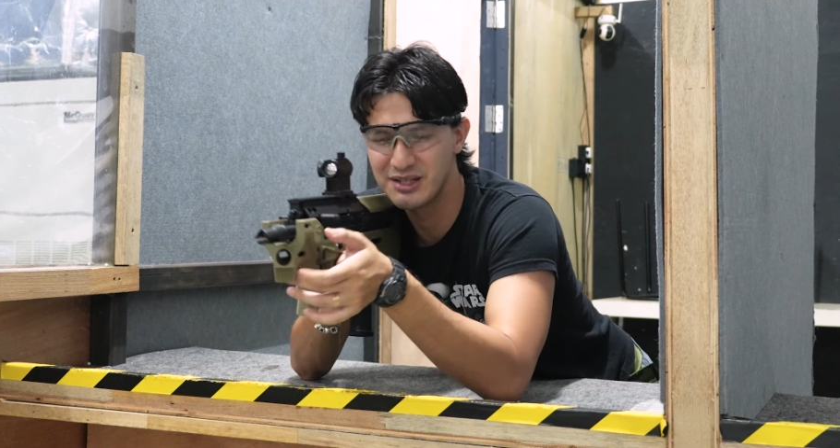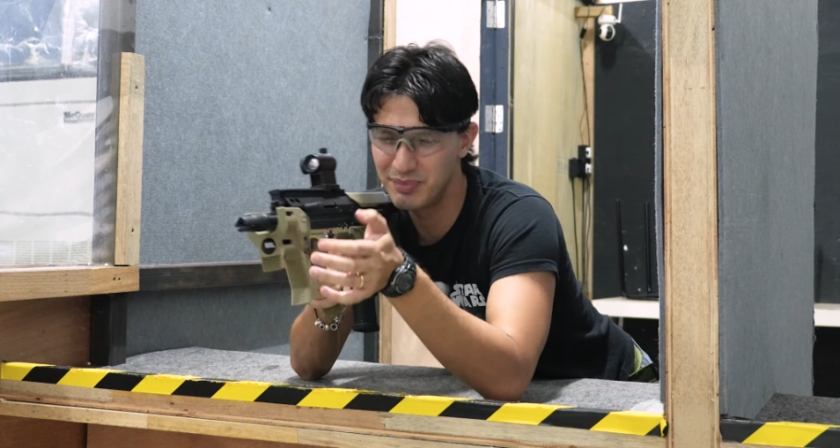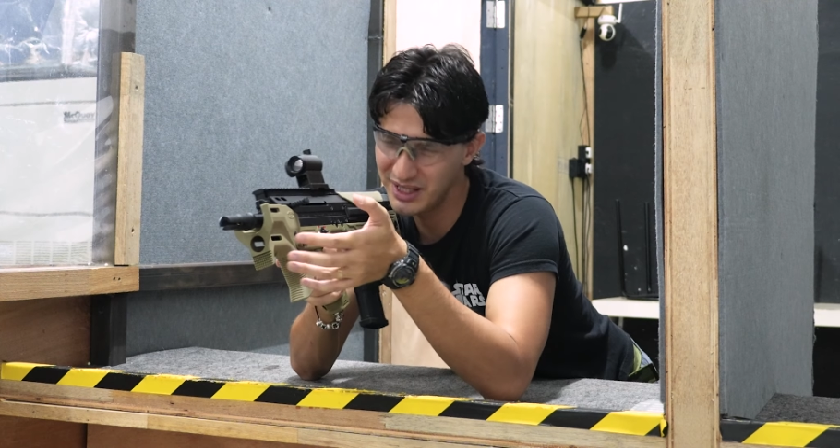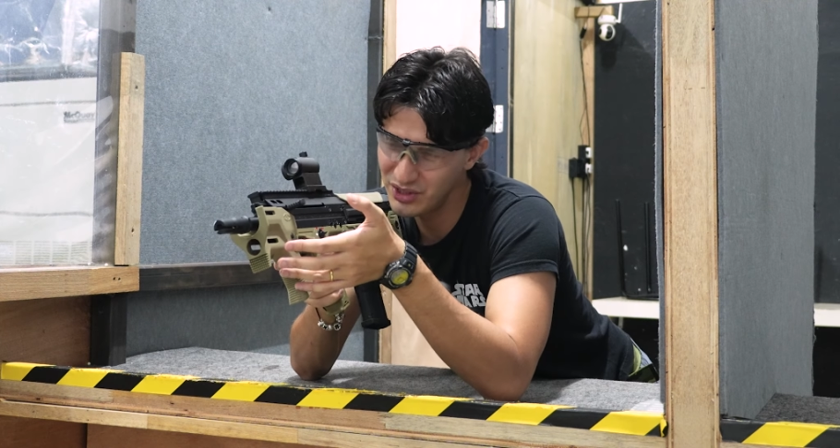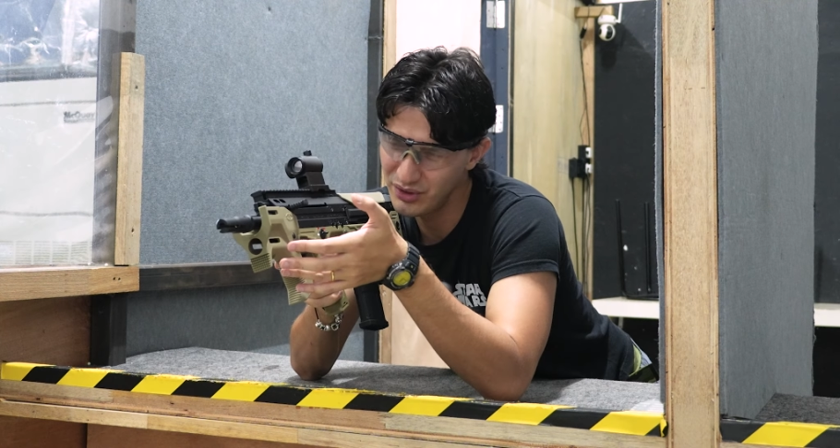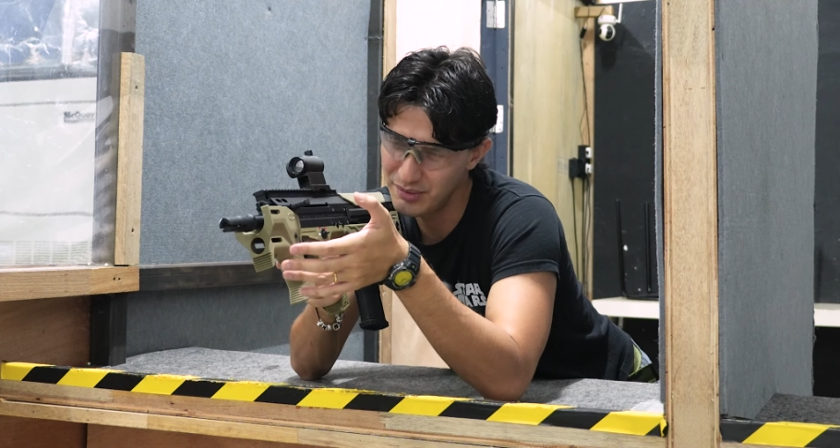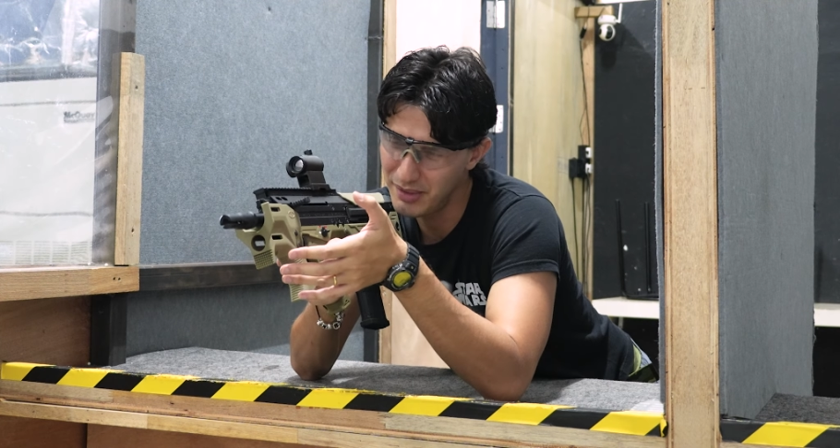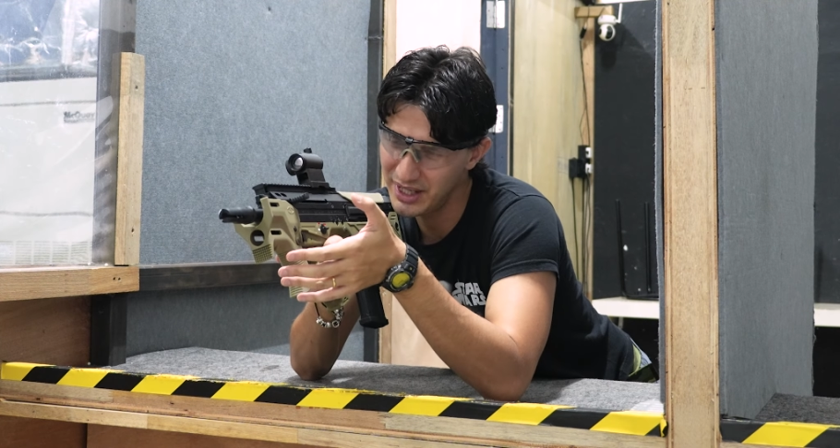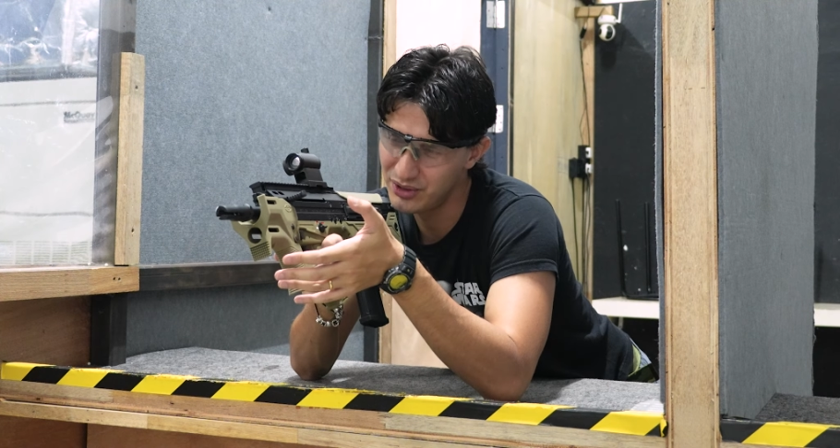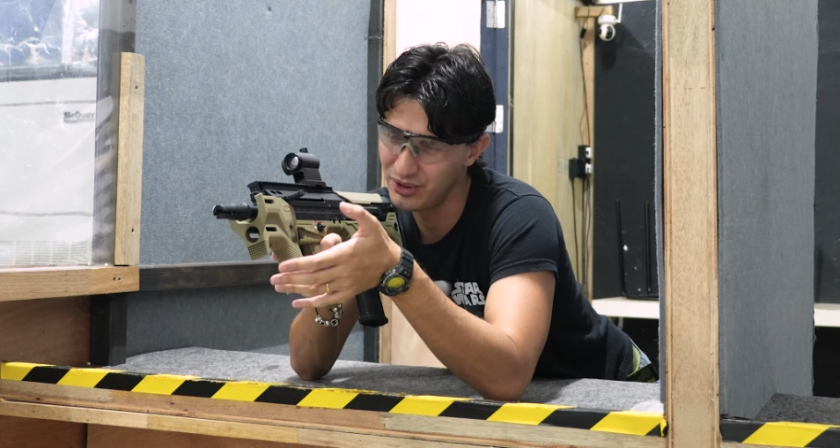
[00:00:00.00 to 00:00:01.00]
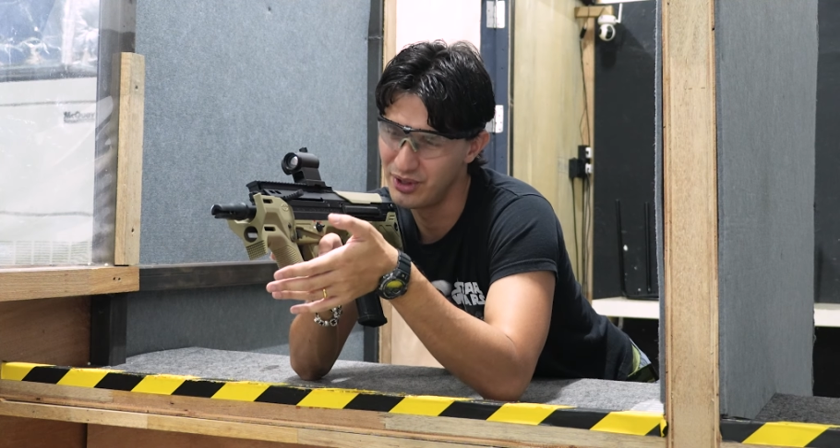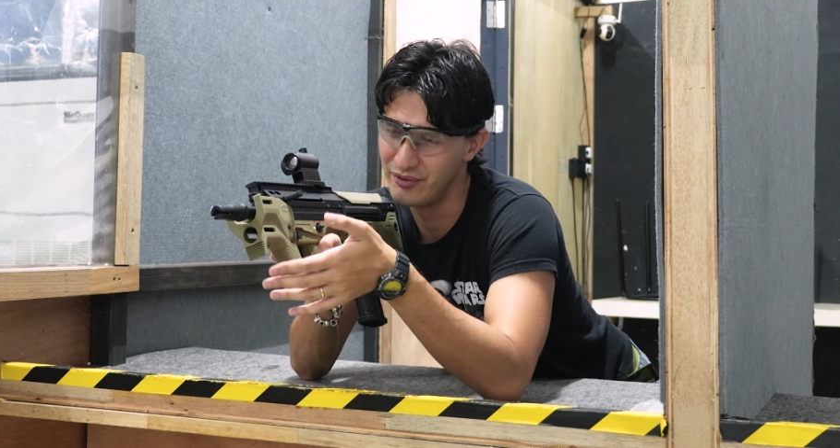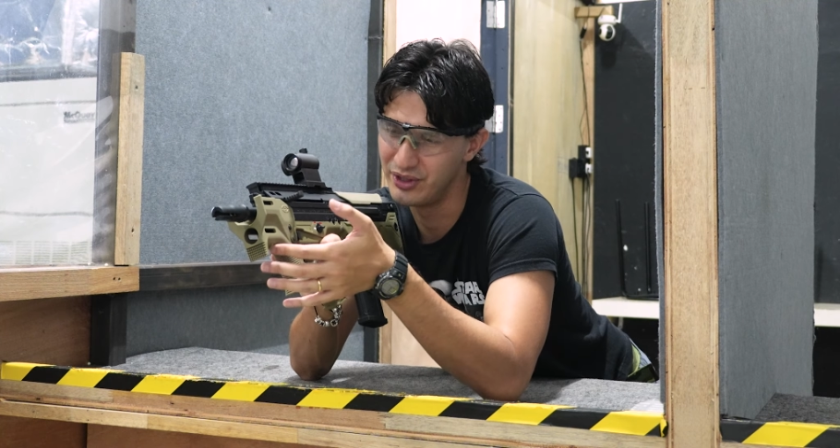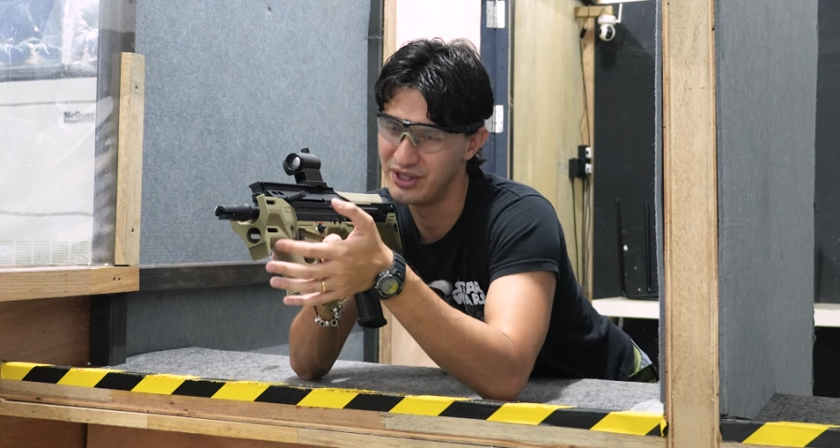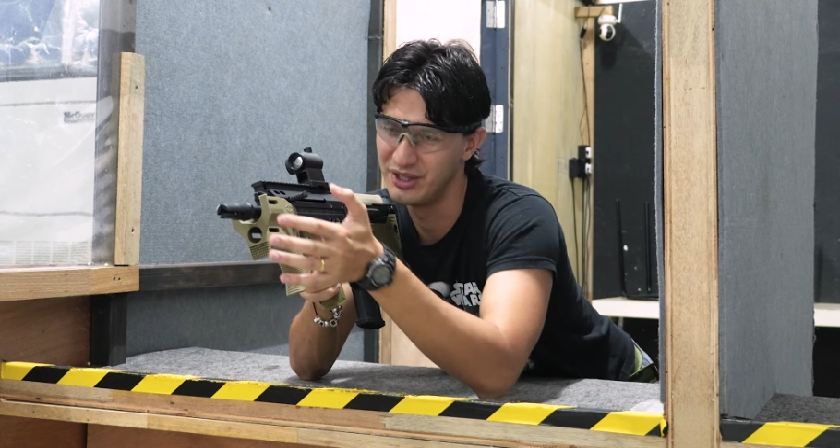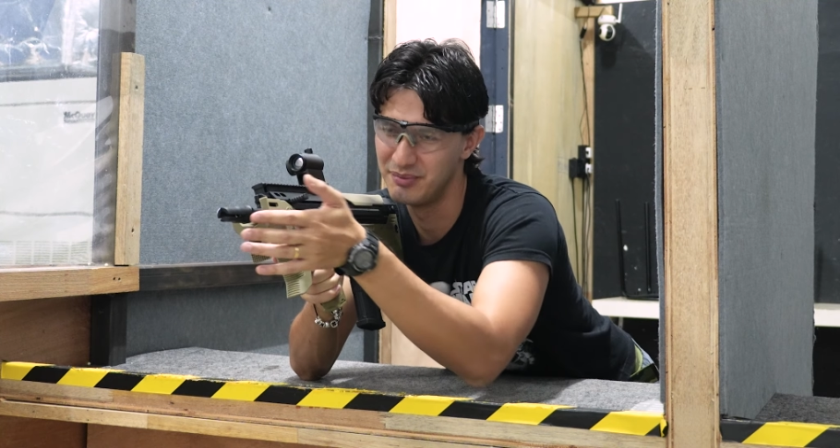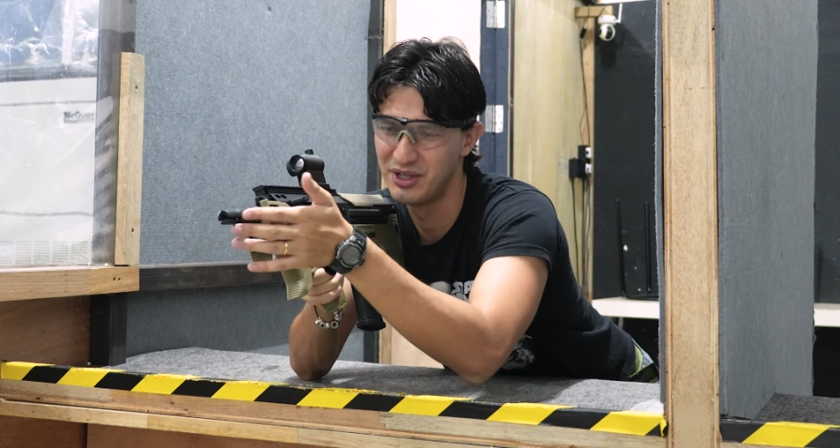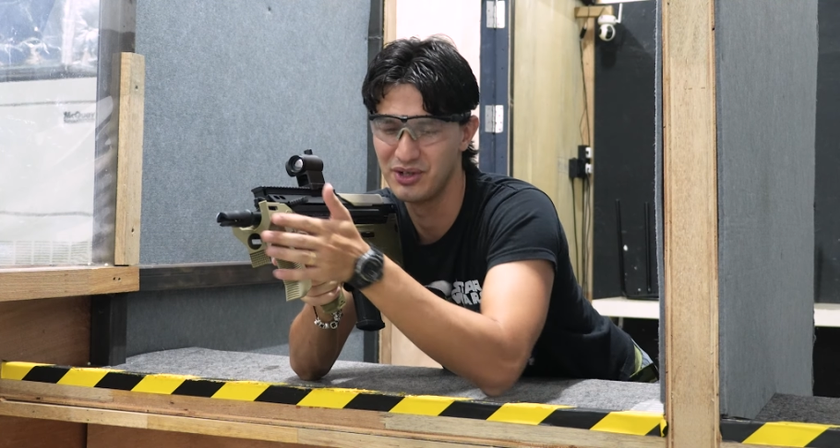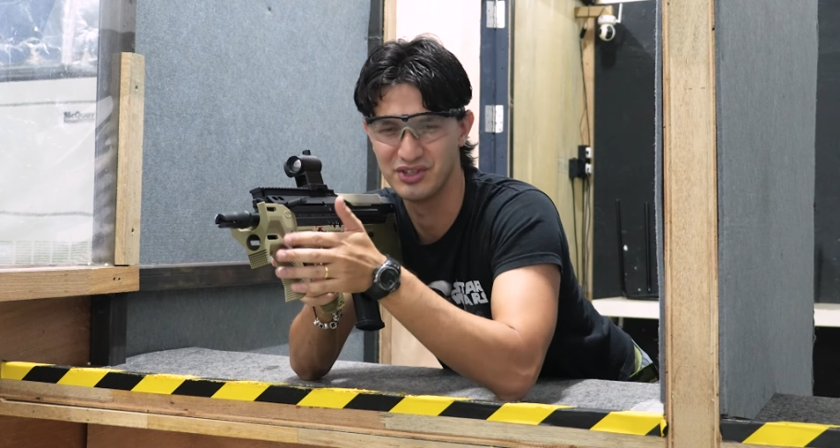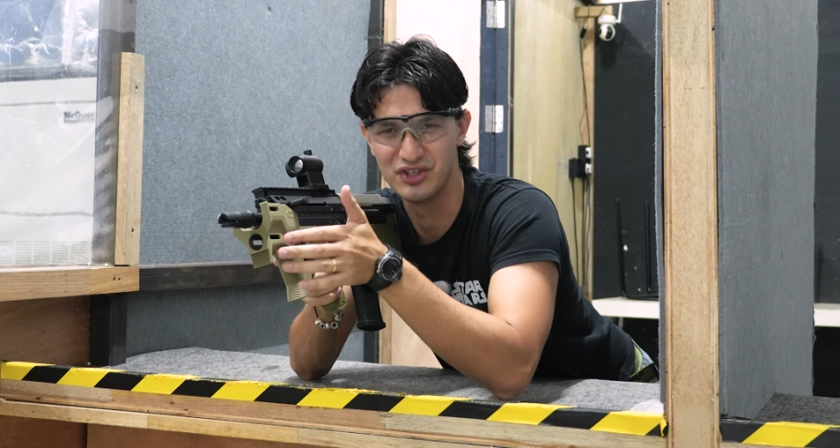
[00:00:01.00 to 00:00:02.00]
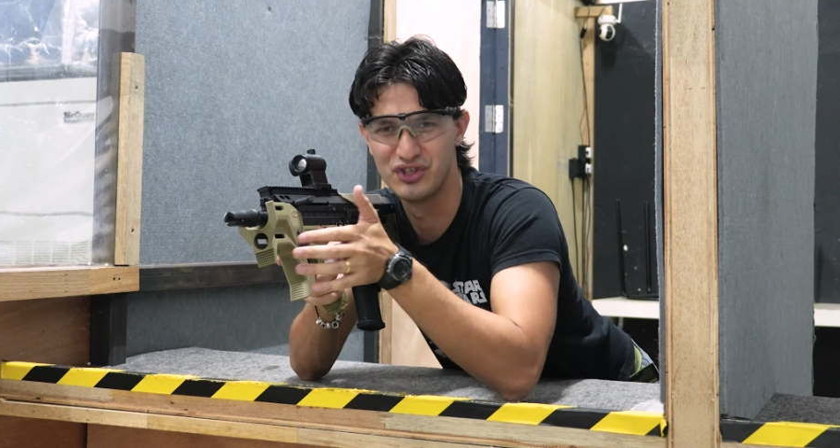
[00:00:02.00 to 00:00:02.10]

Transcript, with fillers: especially on the Micron over here because it's